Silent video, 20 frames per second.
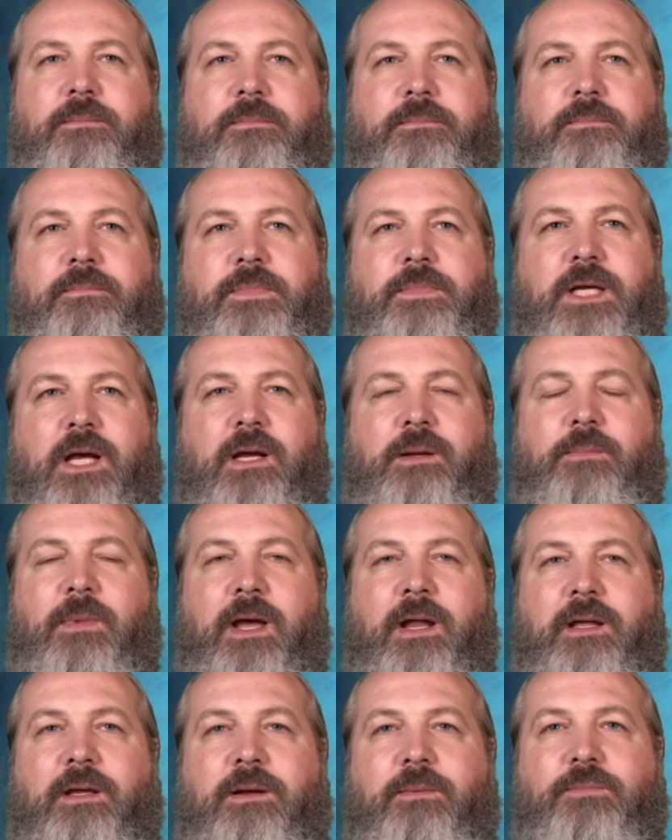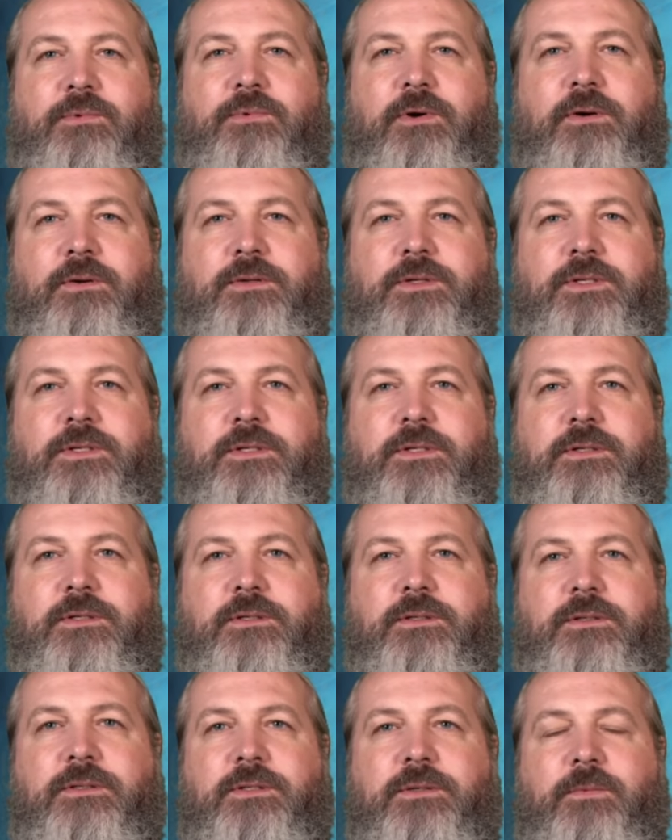dogmatic approach
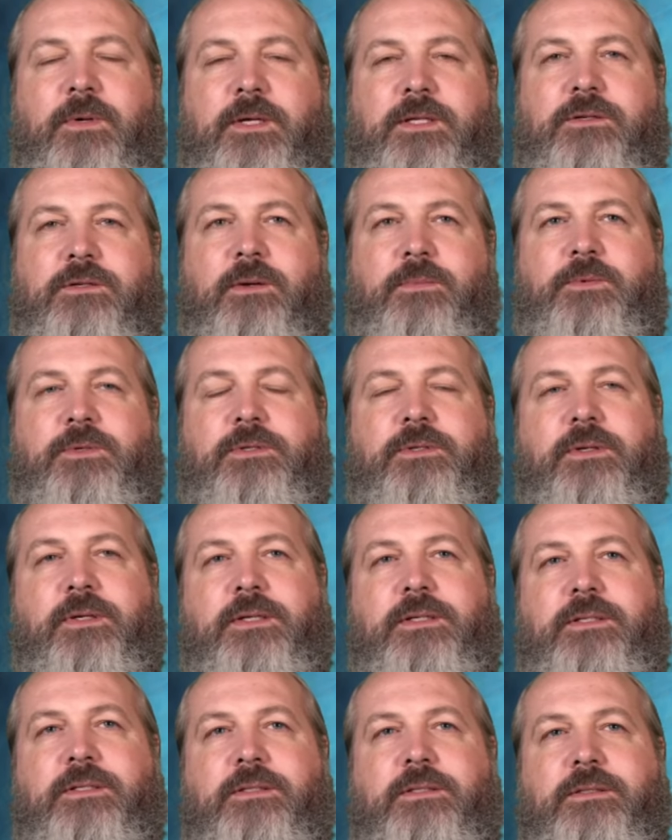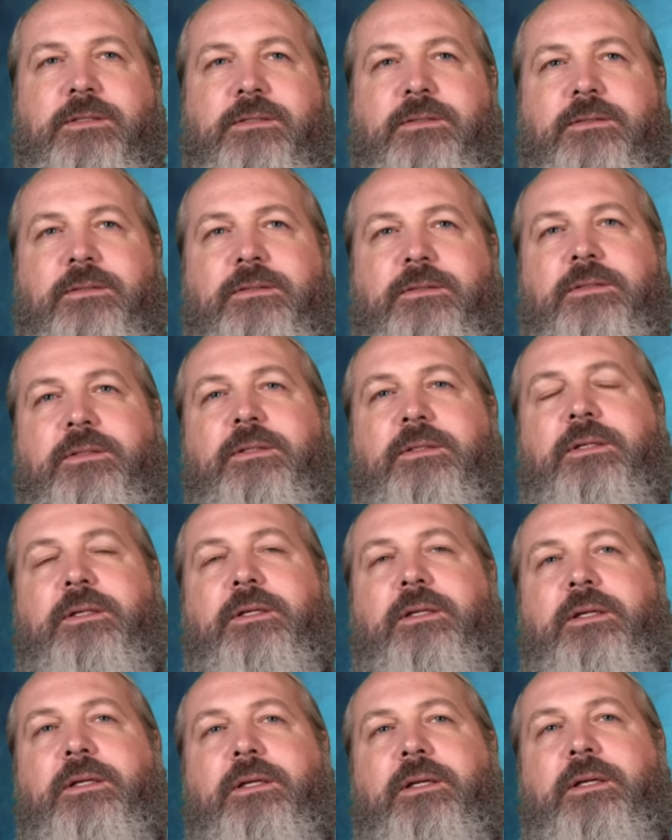to what Scripture is.
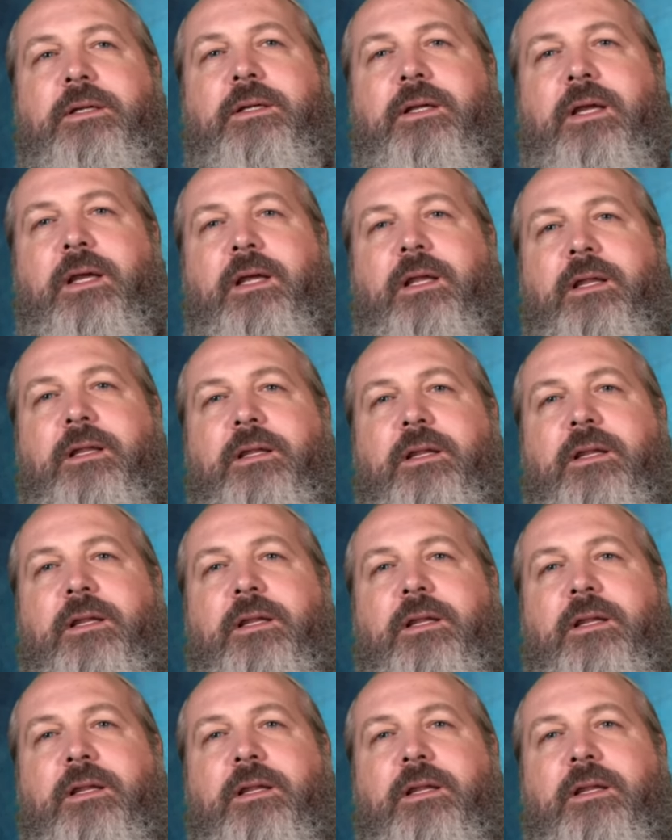And